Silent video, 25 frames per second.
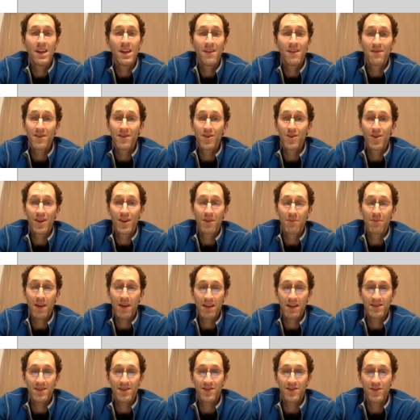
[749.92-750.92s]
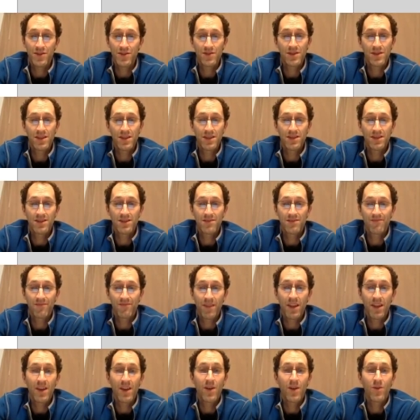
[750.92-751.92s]
If you look at Massachusetts,
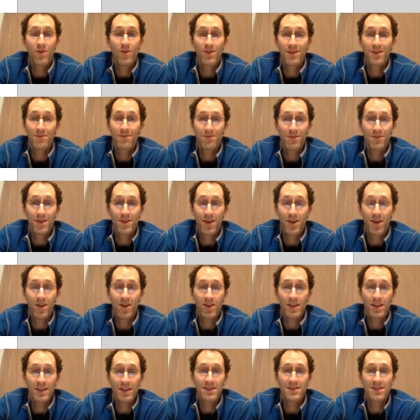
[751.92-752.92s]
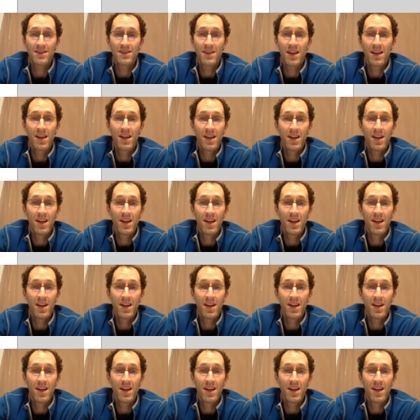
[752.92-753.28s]
where the colonists